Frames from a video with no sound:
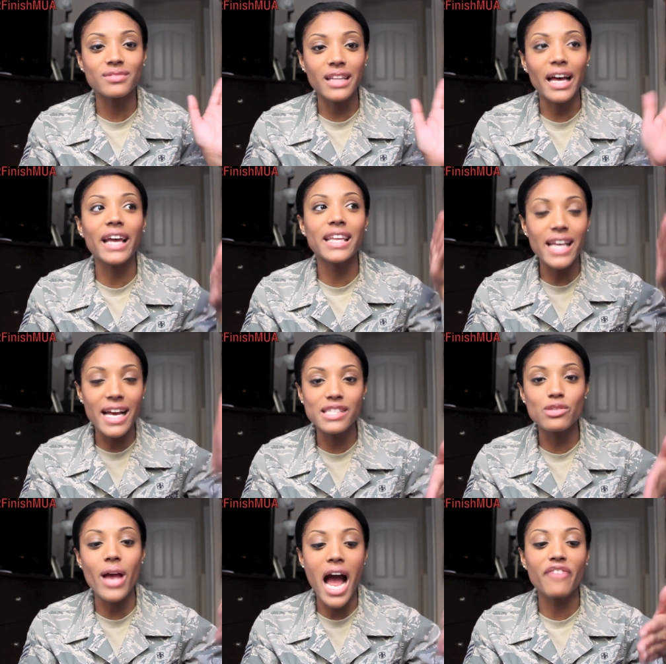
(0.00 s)
Like,
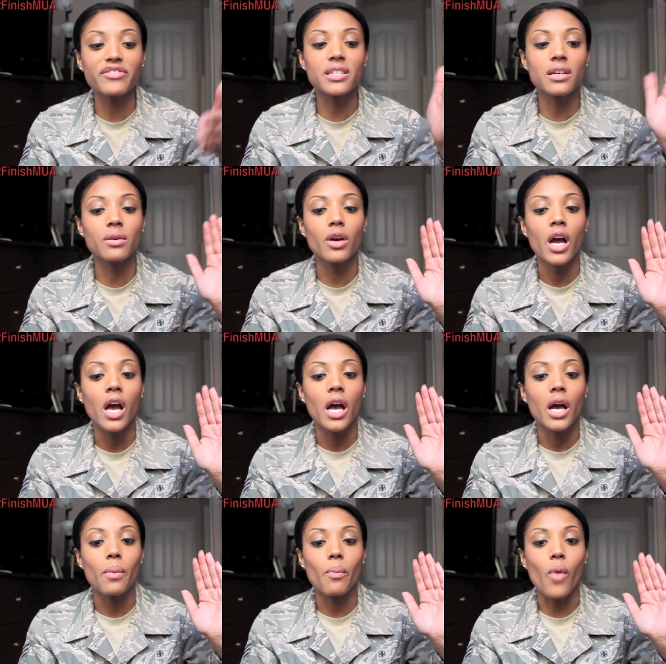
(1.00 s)
yes, you have to
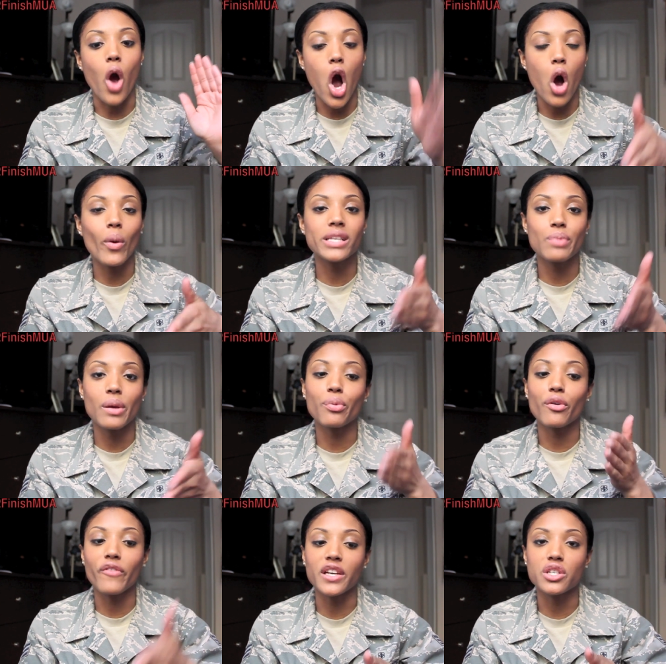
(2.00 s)
always be
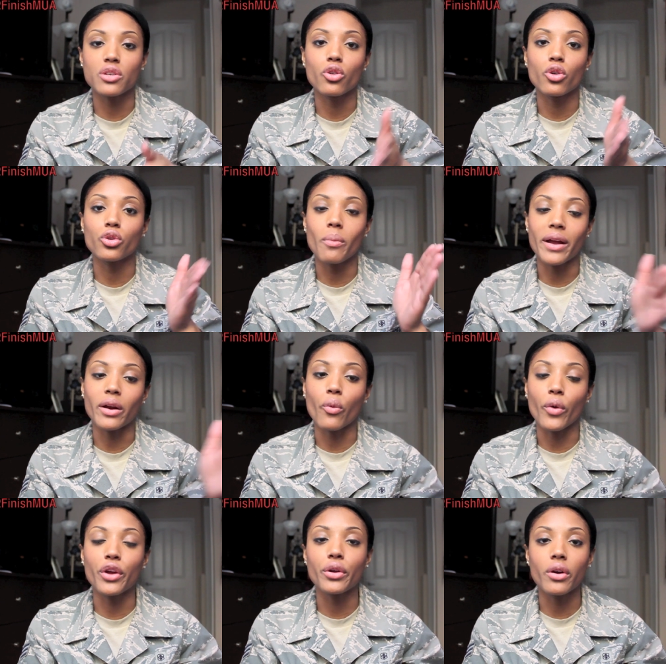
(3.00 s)
professional no matter
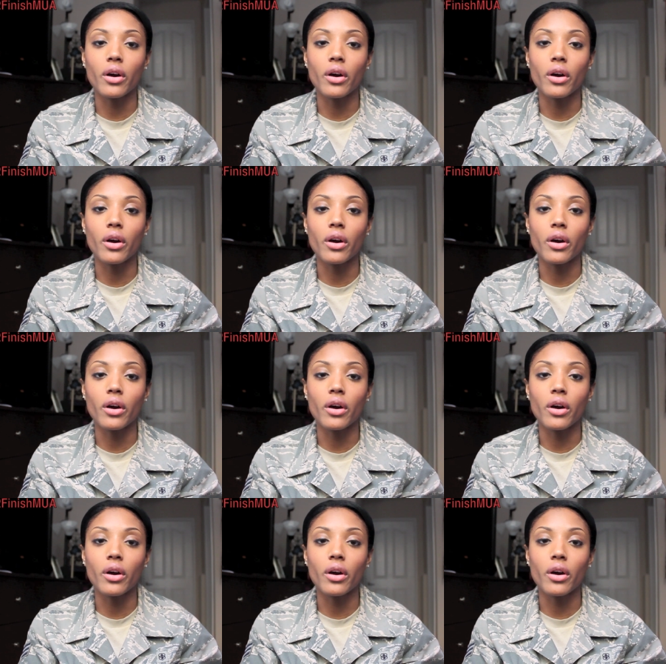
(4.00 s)
where you